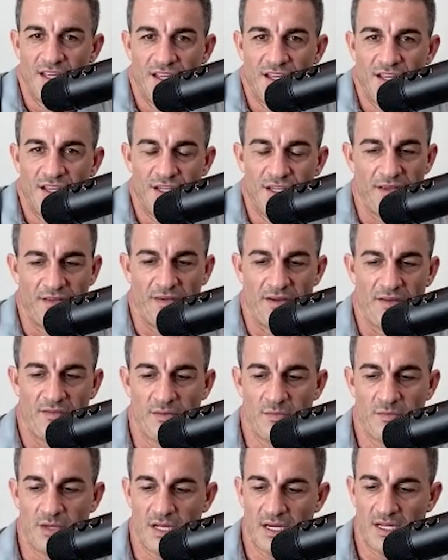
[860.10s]
that's right. If
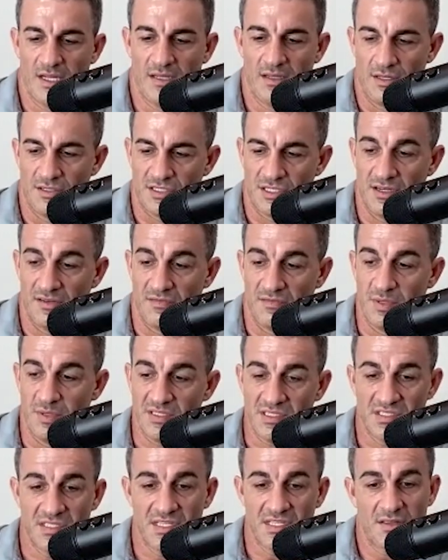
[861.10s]
there's enough
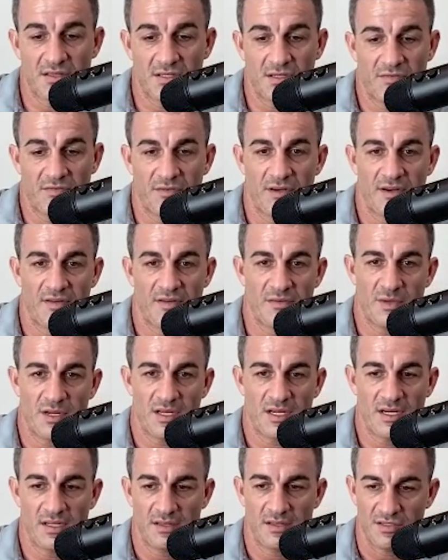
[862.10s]
business out there for
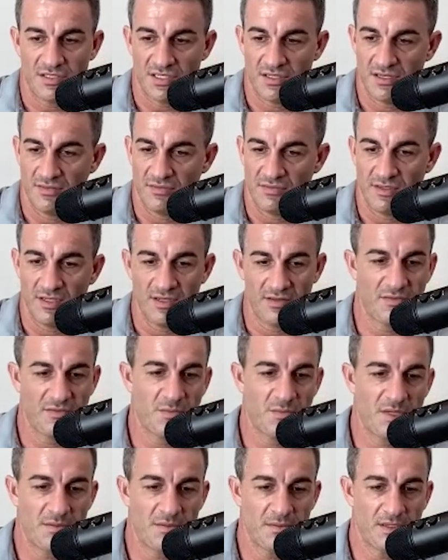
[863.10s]
everybody, there's enough love to
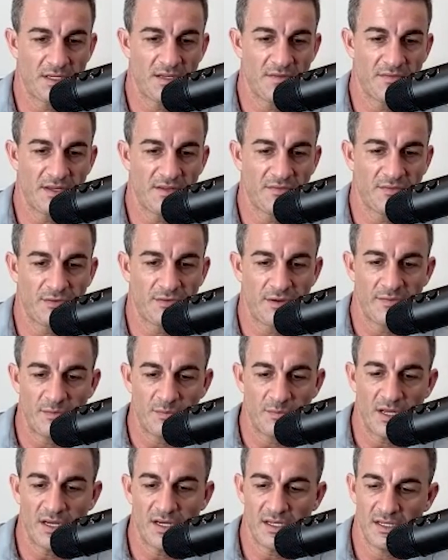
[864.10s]
be able to give out for
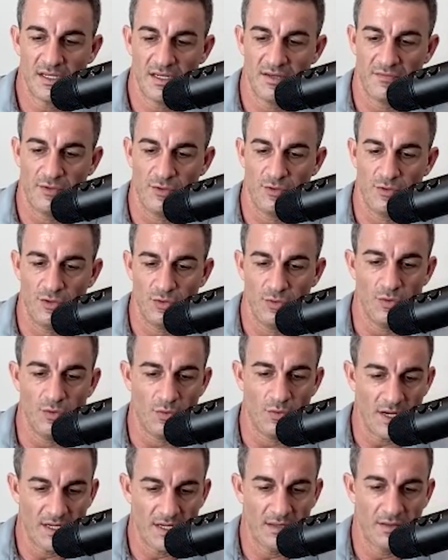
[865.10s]
everybody. And if you do the
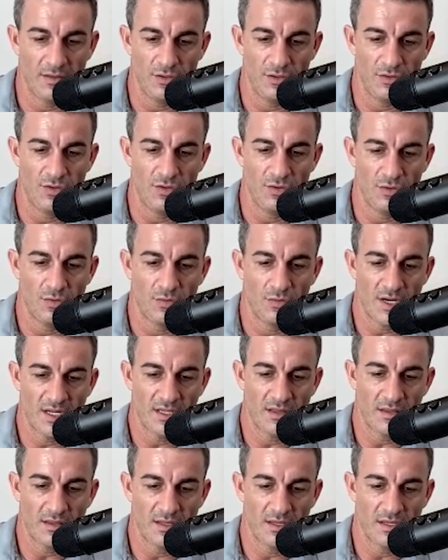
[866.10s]

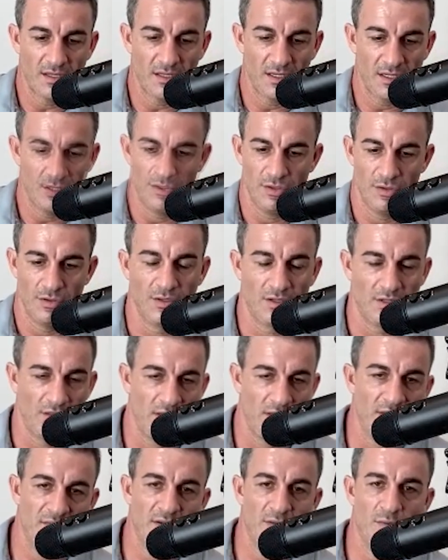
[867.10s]
right thing and you're
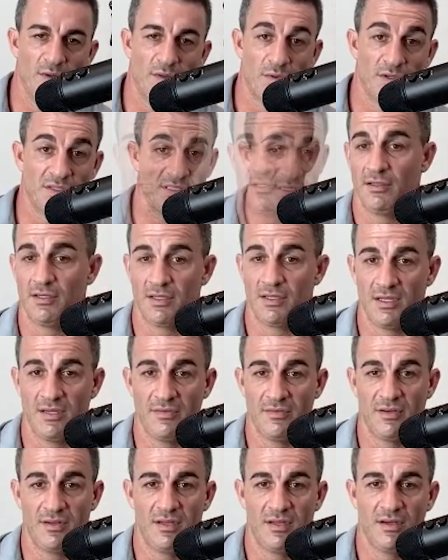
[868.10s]
giving with
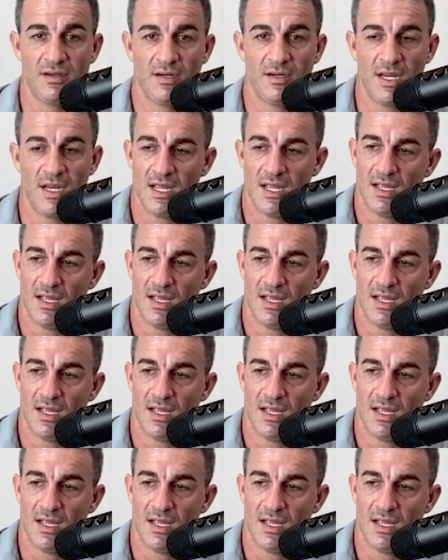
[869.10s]
even here,